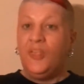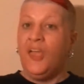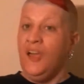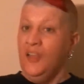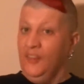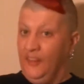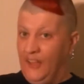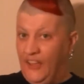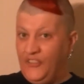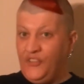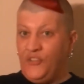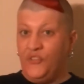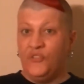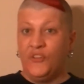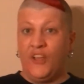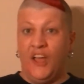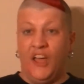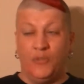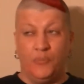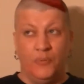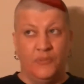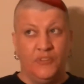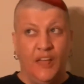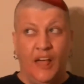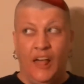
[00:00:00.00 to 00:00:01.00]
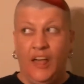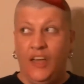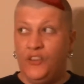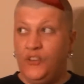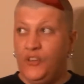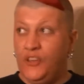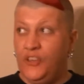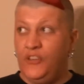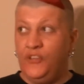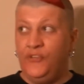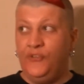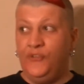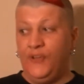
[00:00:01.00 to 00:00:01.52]
a licensed
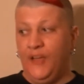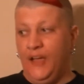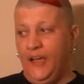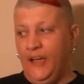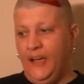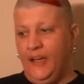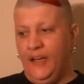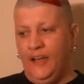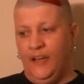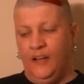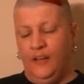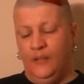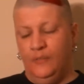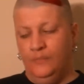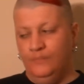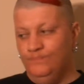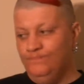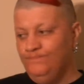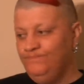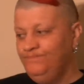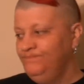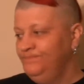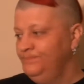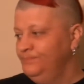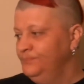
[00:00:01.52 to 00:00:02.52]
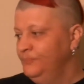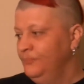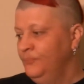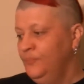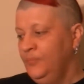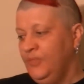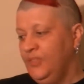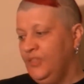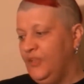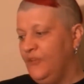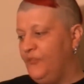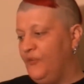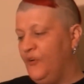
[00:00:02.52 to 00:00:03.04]
cosmetologist.
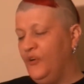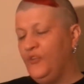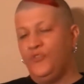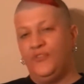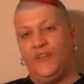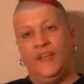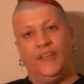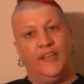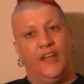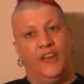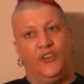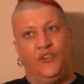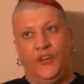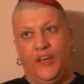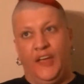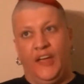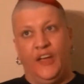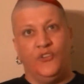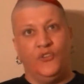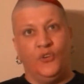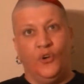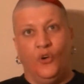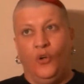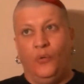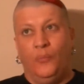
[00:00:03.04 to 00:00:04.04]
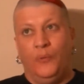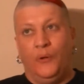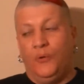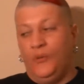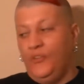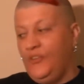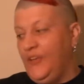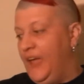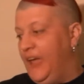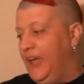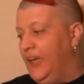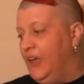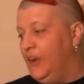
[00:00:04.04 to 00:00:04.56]
The first thing that she had told me
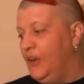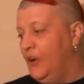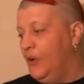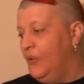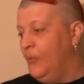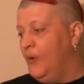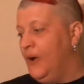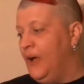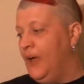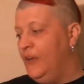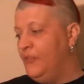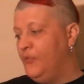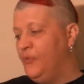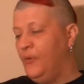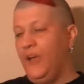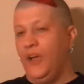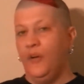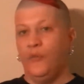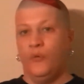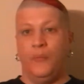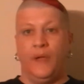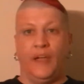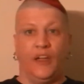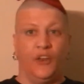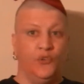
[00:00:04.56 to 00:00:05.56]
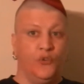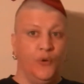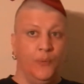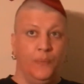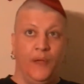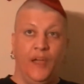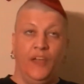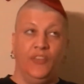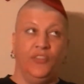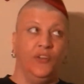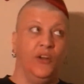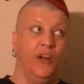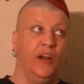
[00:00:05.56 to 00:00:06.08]
was, hey, you know what, if we ever make a trip
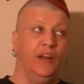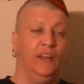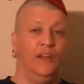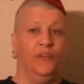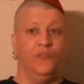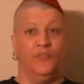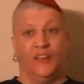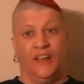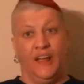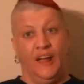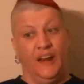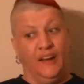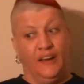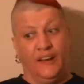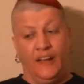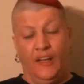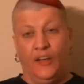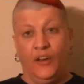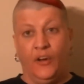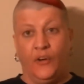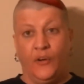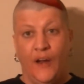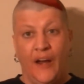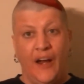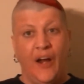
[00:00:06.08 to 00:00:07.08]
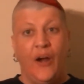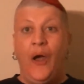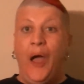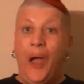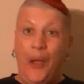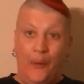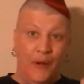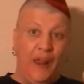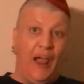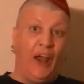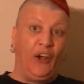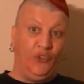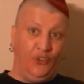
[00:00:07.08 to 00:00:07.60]
out there, I'd love to cut and color your hair.
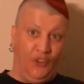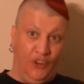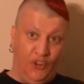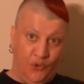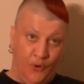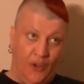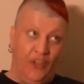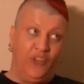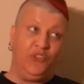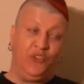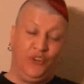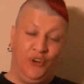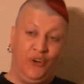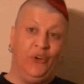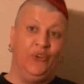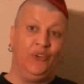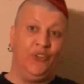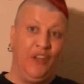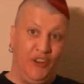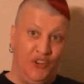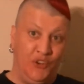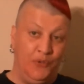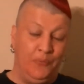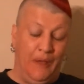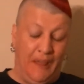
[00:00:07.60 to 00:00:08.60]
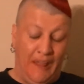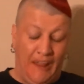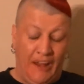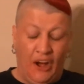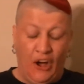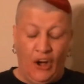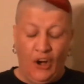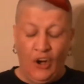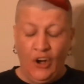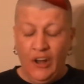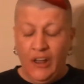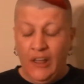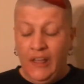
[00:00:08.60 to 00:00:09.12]
I would actually trust her touching my
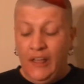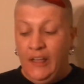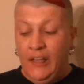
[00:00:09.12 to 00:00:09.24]
hair.